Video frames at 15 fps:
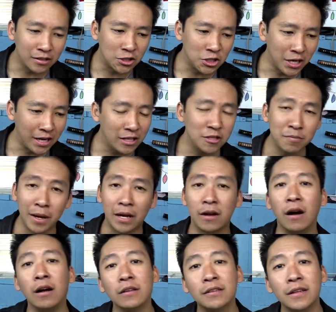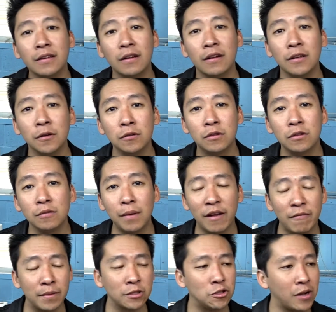to change my content on YouTube,
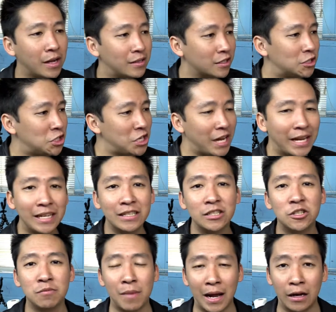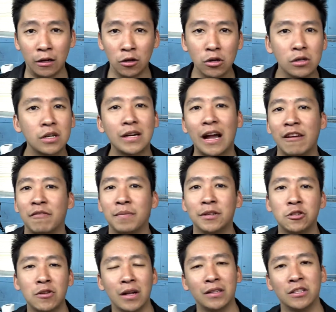I've been trying to change my look, I've
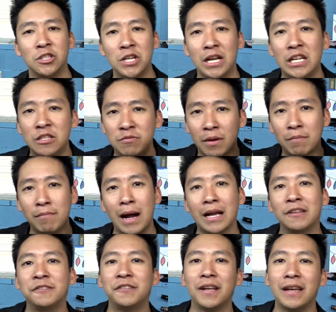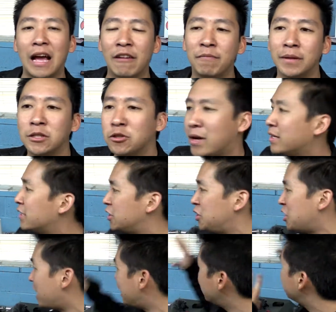been trying to change my mindset, I've been trying to
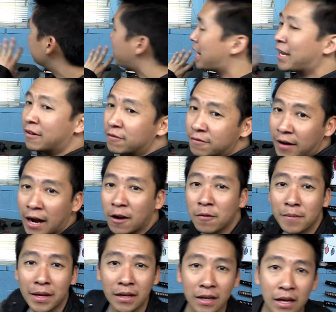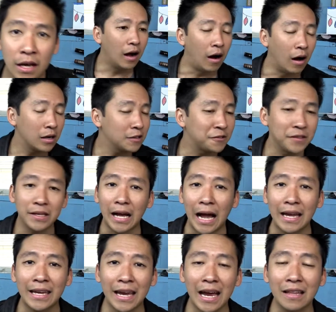change my environment. Honestly,
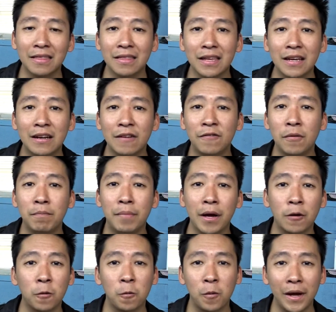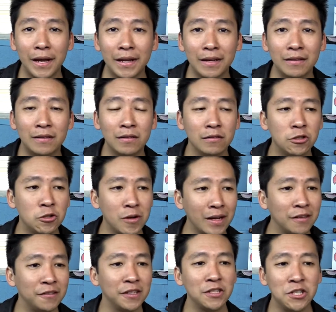I can't think of a better way to
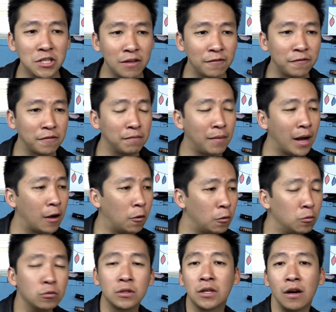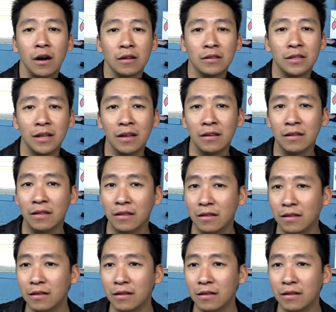transition from my old content